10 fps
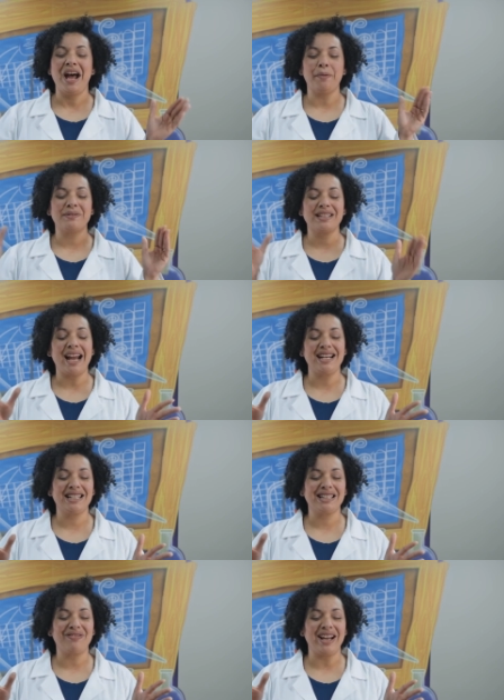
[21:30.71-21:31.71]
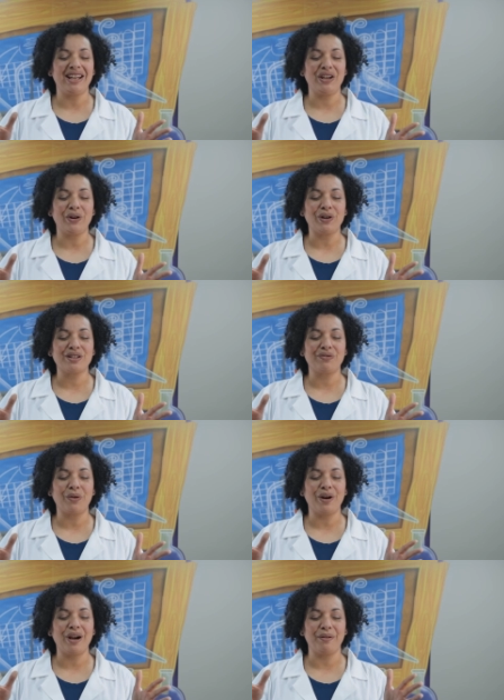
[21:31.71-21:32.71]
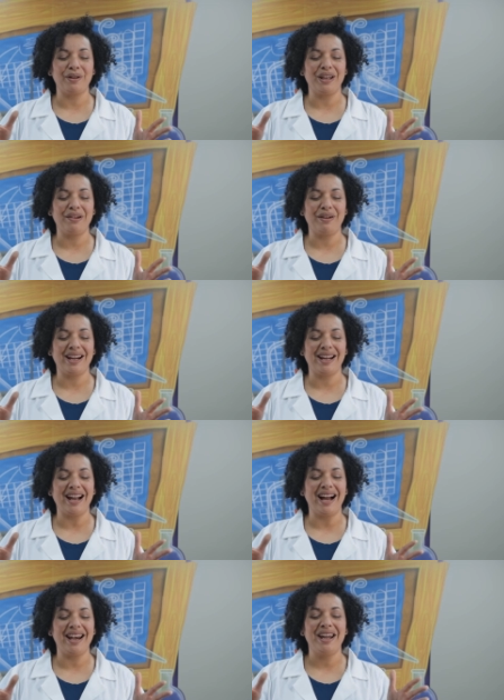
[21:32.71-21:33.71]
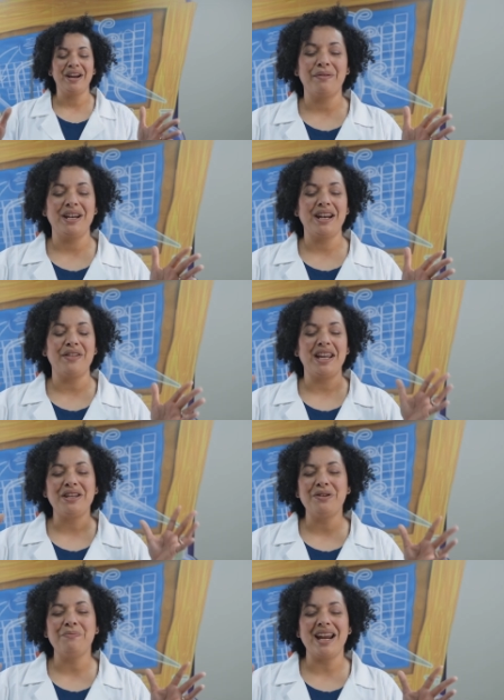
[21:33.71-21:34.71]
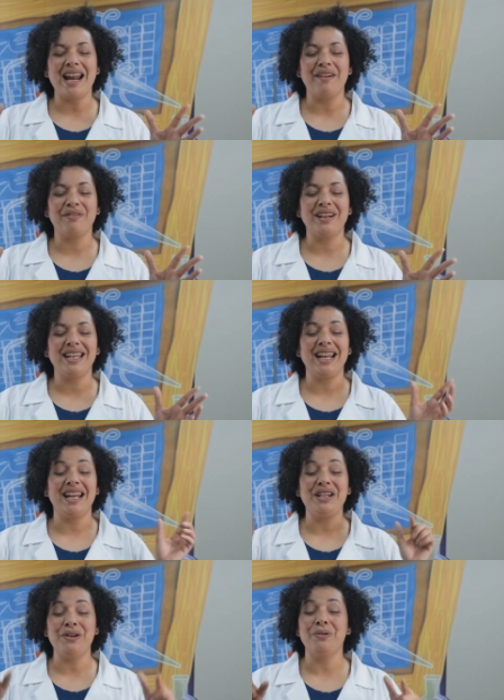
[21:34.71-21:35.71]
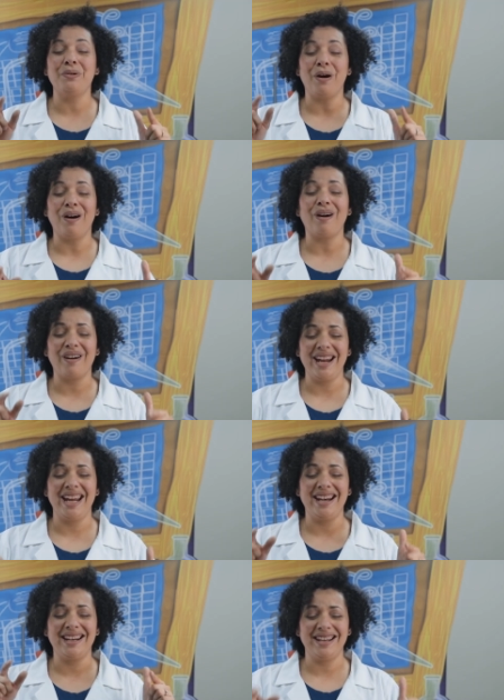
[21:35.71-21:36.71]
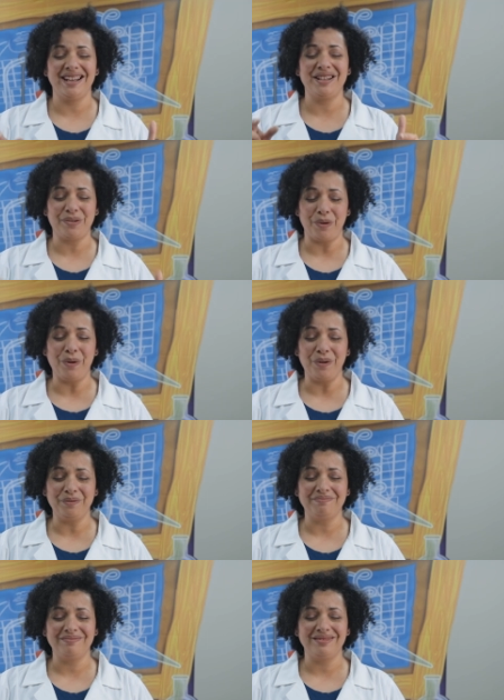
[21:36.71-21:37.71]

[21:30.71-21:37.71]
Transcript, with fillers: Help scientists find cures for it really quick, God. We know that you made everything and you are in control.